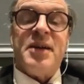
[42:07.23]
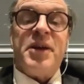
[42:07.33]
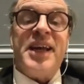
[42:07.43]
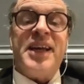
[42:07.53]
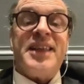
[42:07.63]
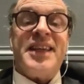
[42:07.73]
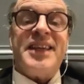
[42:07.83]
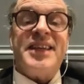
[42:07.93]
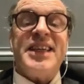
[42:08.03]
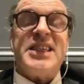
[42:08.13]
but here they
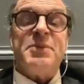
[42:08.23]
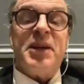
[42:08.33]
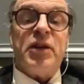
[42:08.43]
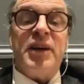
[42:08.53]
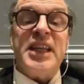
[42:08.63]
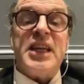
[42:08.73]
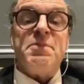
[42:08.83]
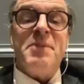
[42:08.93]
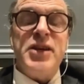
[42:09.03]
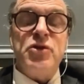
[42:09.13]
dismantle it
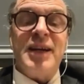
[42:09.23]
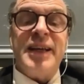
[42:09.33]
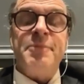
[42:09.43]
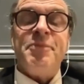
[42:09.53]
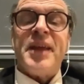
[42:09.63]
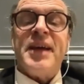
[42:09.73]
manually